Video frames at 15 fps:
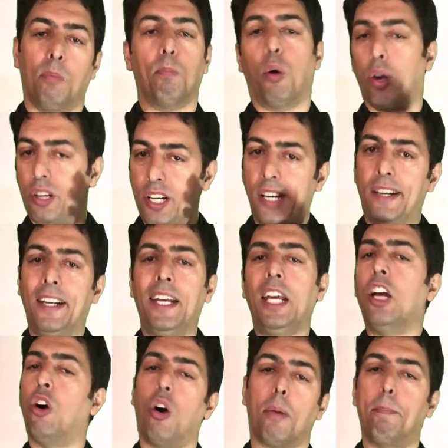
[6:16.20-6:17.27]

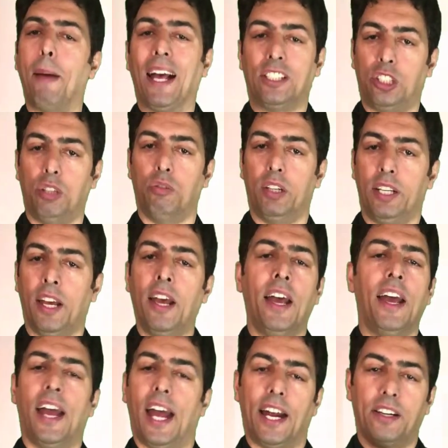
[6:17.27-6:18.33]
moderately or massively.
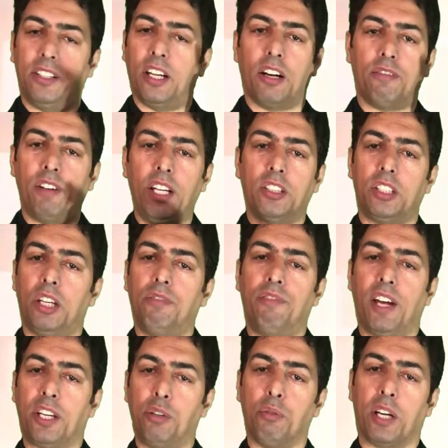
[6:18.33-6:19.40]
And there are various
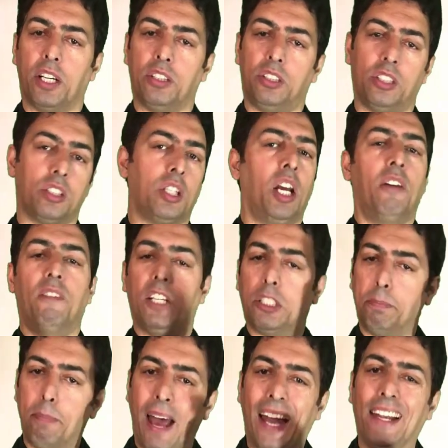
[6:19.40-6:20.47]
infective conditions,
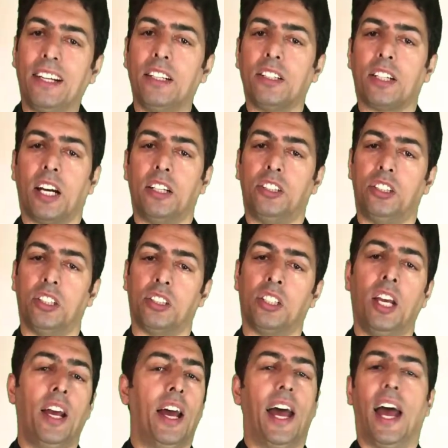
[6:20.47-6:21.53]
various malignant
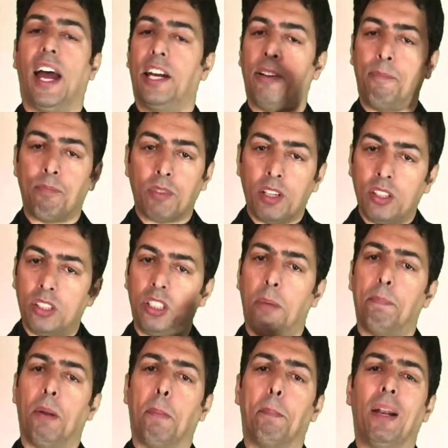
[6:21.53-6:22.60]
conditions, and
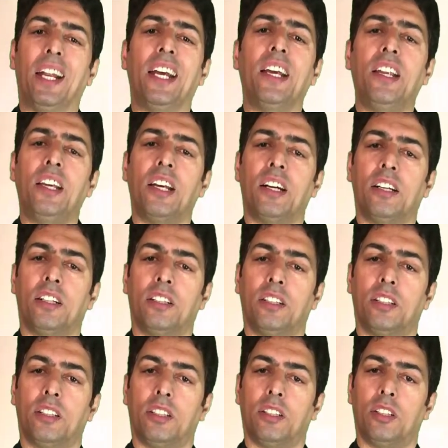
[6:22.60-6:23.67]
simple malaria,
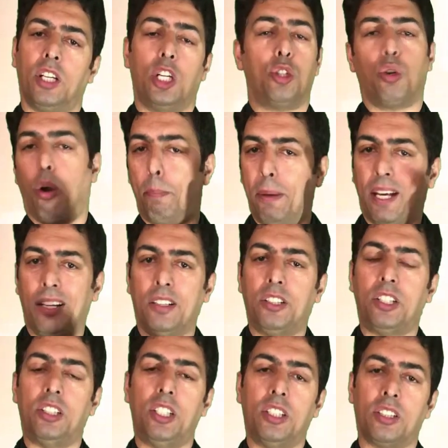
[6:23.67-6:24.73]
a tropical
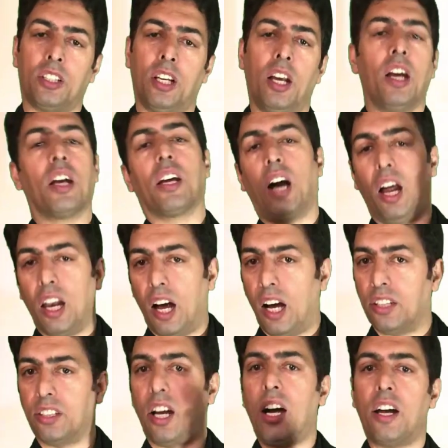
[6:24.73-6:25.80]
disease,
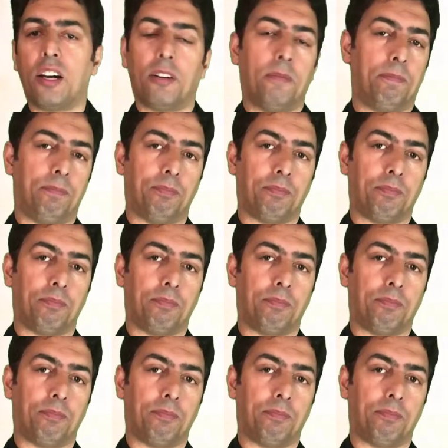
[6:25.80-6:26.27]
Kala Azar,